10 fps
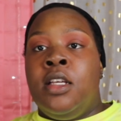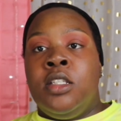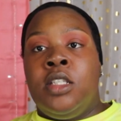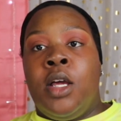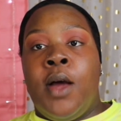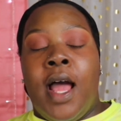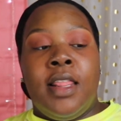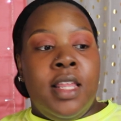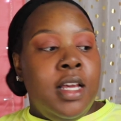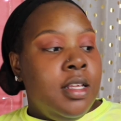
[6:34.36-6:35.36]
So I
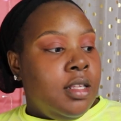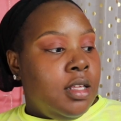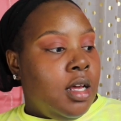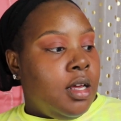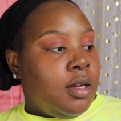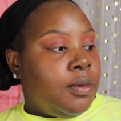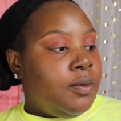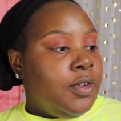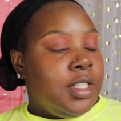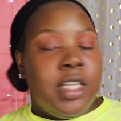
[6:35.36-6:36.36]
think
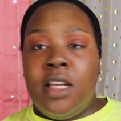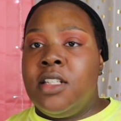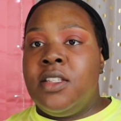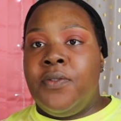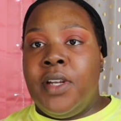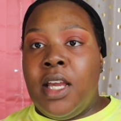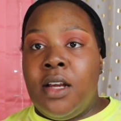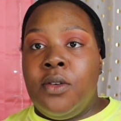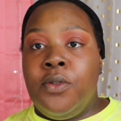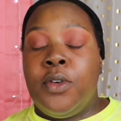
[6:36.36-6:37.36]
for the sake of this
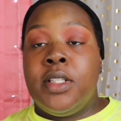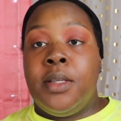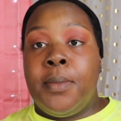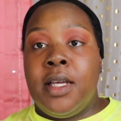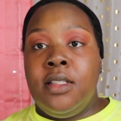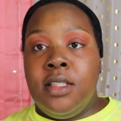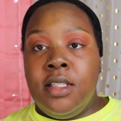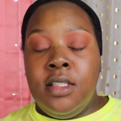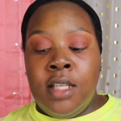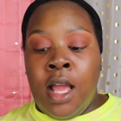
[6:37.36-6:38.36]
video, for it to make
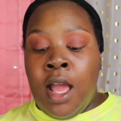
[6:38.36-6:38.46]
sense,